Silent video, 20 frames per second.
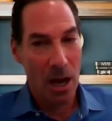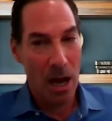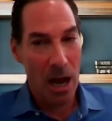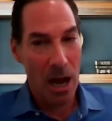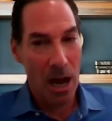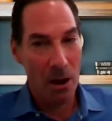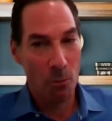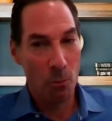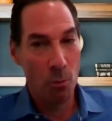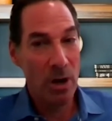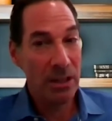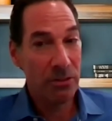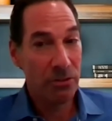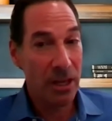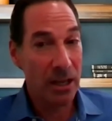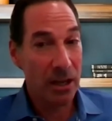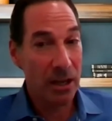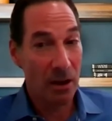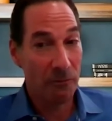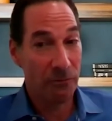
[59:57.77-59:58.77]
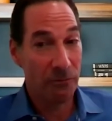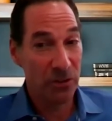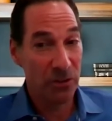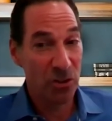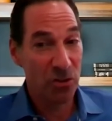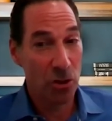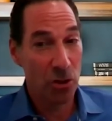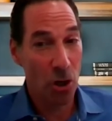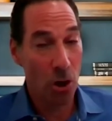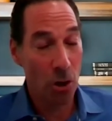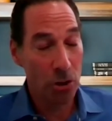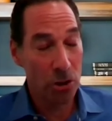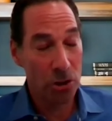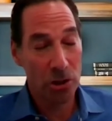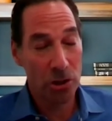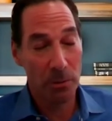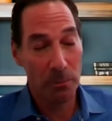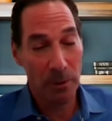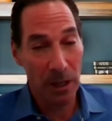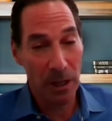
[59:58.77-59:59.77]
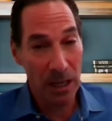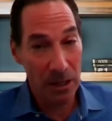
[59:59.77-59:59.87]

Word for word: Uh, we think physician ownership